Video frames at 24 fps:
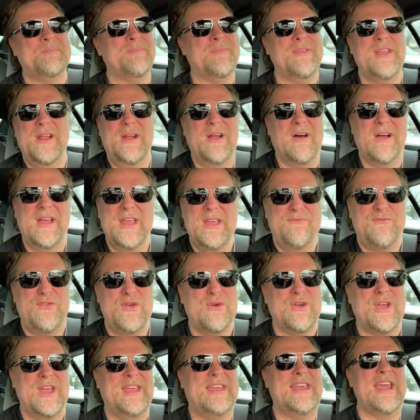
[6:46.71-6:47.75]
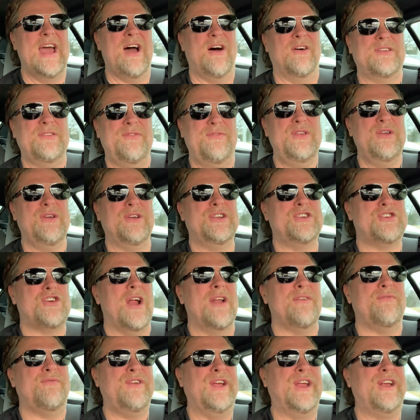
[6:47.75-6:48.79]
you know, if you could count, if you could
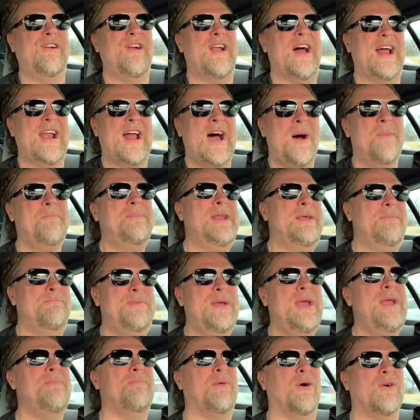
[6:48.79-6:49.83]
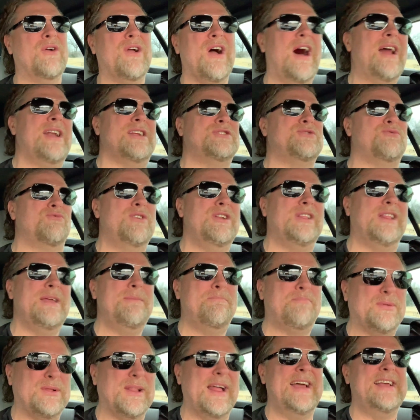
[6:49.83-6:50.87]
try to figure out how many people God has really
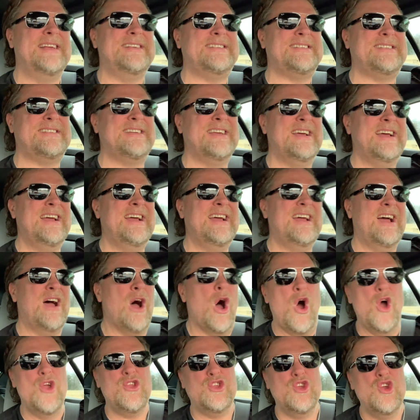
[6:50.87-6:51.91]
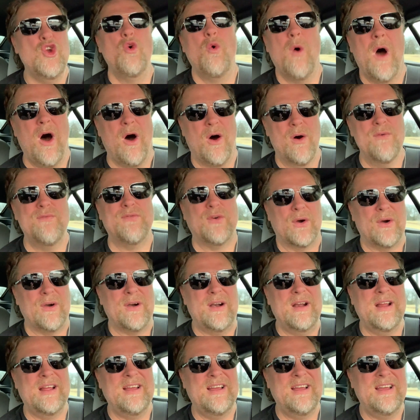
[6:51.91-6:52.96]
placed you
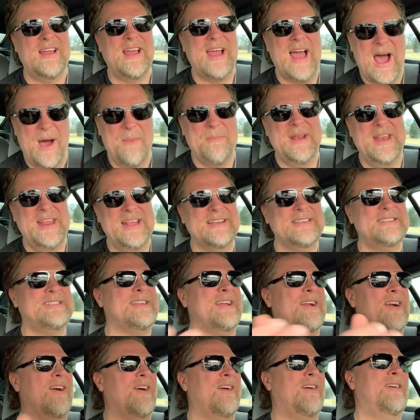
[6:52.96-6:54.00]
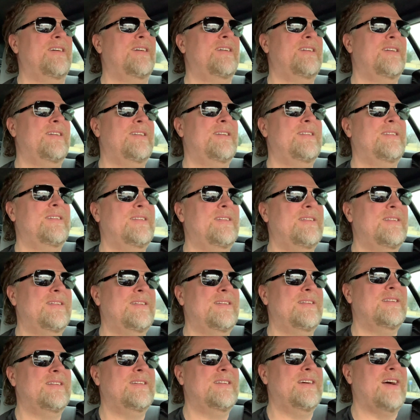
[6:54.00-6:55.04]
over how many is there?
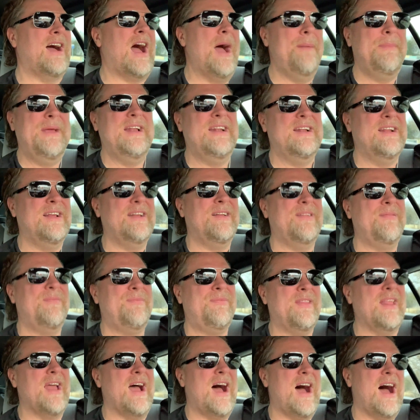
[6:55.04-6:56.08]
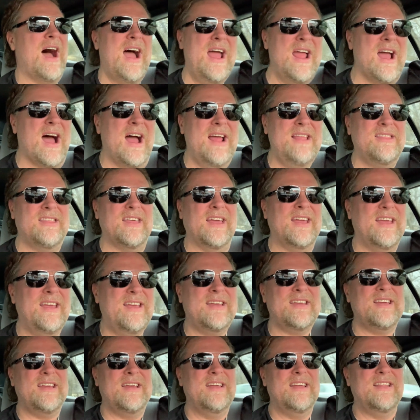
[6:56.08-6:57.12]
I mean, I, I
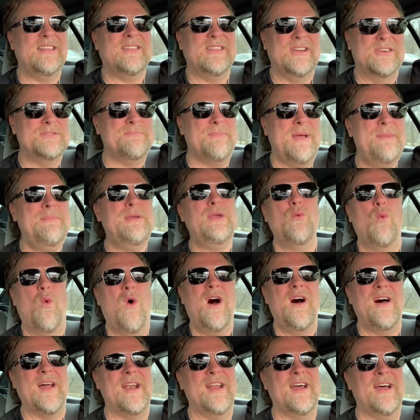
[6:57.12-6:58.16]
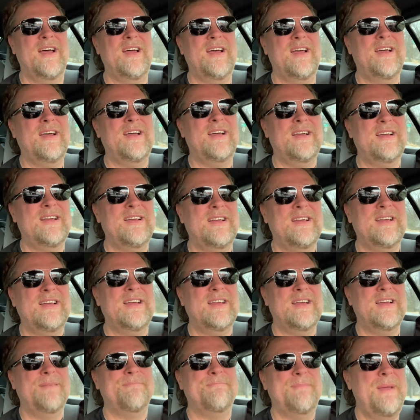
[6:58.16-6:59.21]
think there's maybe
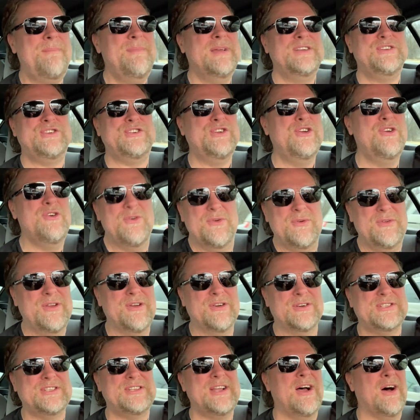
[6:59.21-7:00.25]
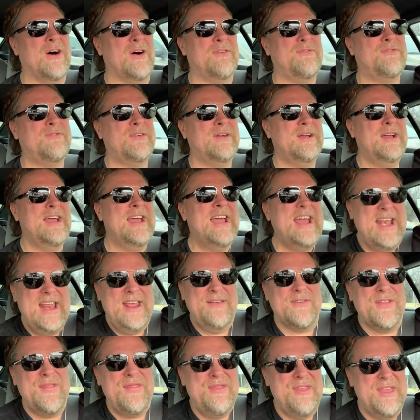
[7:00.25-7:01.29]
one. Maybe it's you, yourself. And
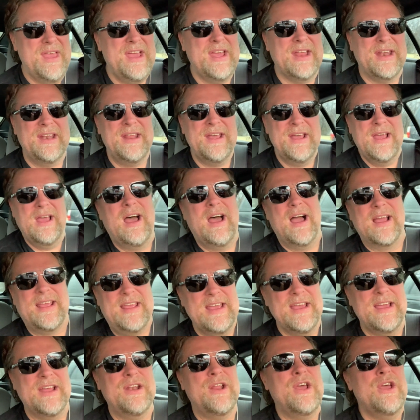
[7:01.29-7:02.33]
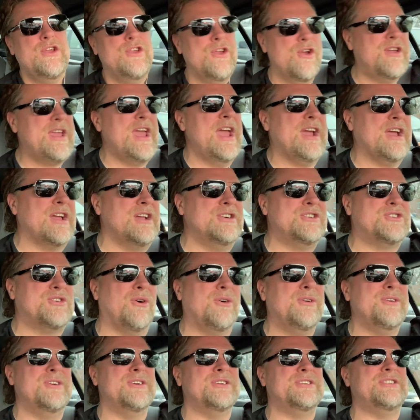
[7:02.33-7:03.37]
even then, again, you can't
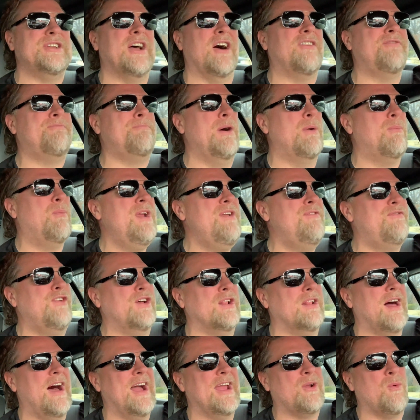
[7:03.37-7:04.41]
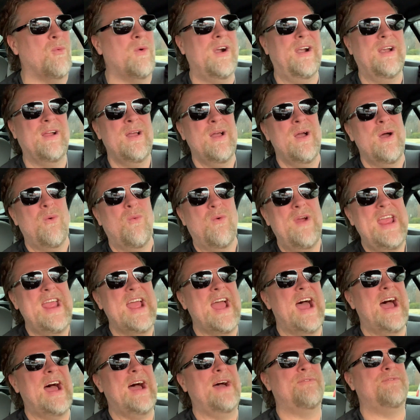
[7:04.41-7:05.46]
control yourself, but we feel like we're, we
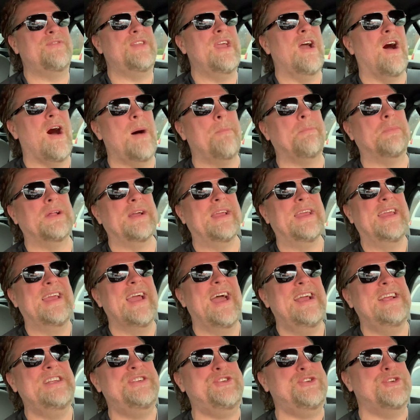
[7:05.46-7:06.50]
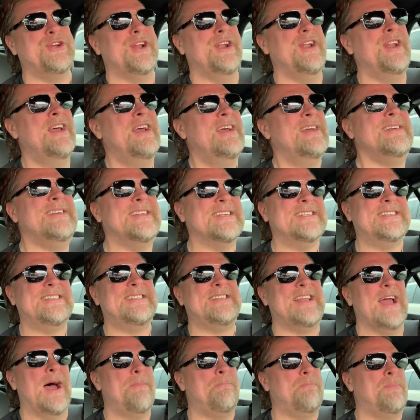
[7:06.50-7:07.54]
have the obligation to
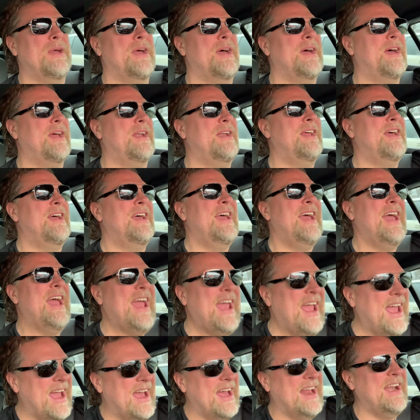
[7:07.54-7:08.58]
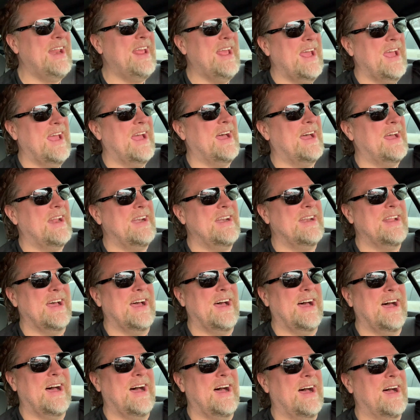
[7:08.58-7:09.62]
step in and, and,
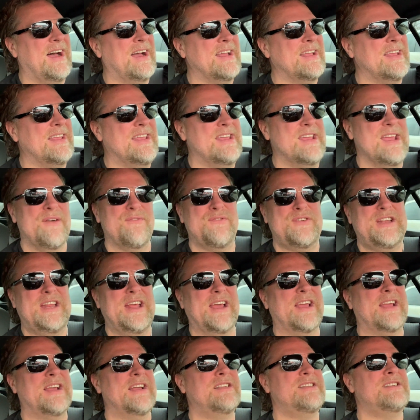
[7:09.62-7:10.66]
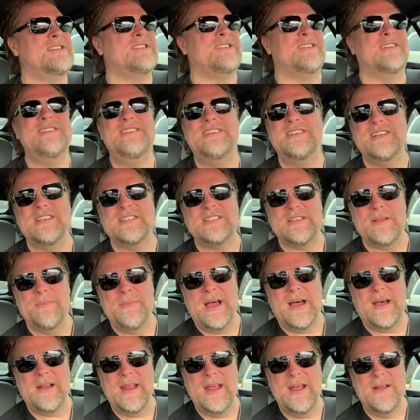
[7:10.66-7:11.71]
uh, give tickets to just
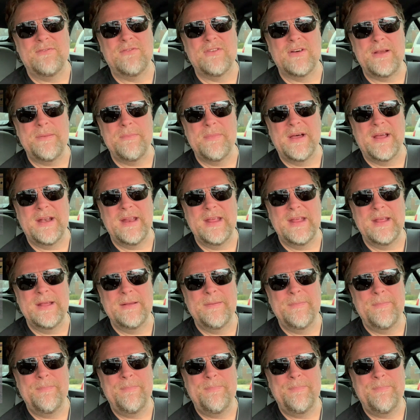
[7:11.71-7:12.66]
about everybody.